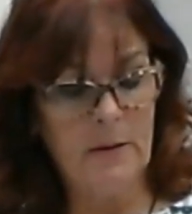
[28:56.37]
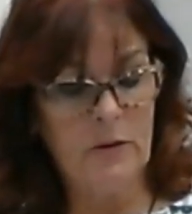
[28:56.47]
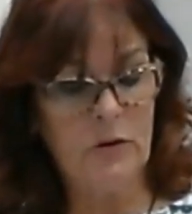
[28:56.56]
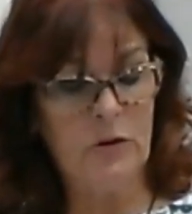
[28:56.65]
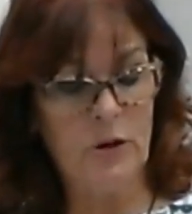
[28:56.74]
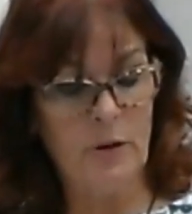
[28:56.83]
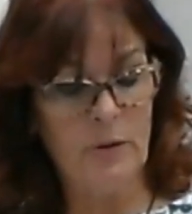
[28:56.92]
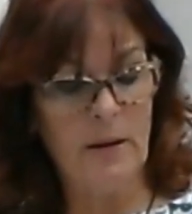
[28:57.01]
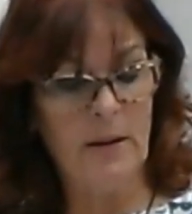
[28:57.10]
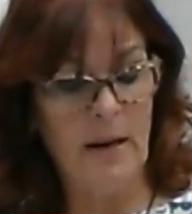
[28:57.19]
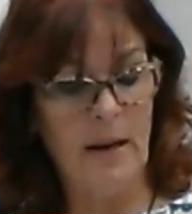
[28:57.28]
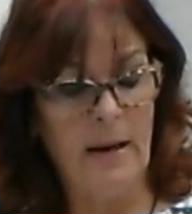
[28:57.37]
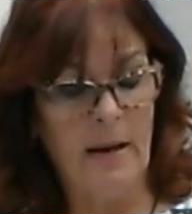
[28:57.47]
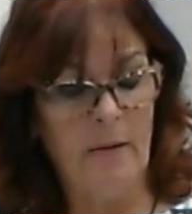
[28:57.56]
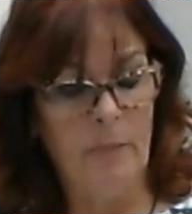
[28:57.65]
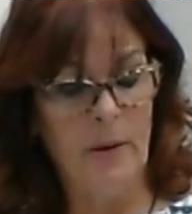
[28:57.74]
journey that I
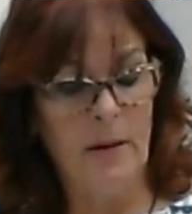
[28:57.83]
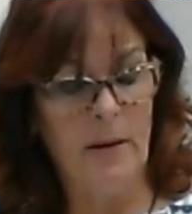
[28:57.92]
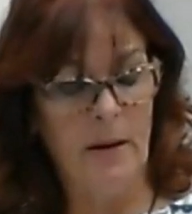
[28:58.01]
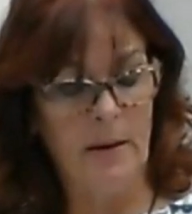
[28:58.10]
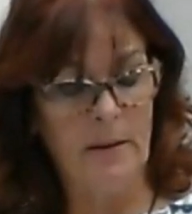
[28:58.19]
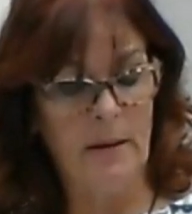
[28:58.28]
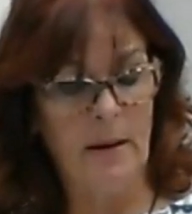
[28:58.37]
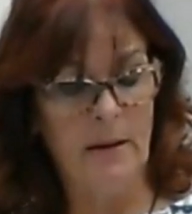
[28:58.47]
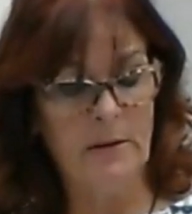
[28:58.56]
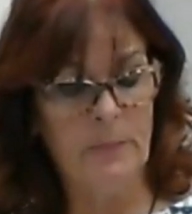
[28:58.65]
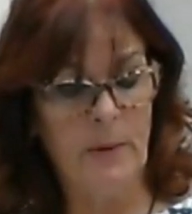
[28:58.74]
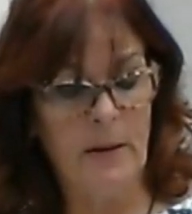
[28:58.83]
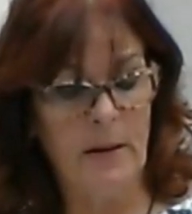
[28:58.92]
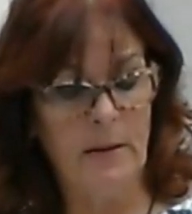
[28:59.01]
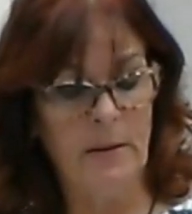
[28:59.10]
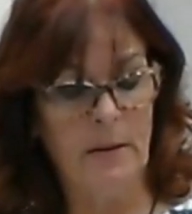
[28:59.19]
have been on has
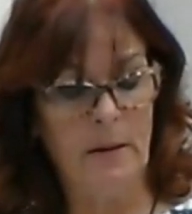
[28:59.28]
been,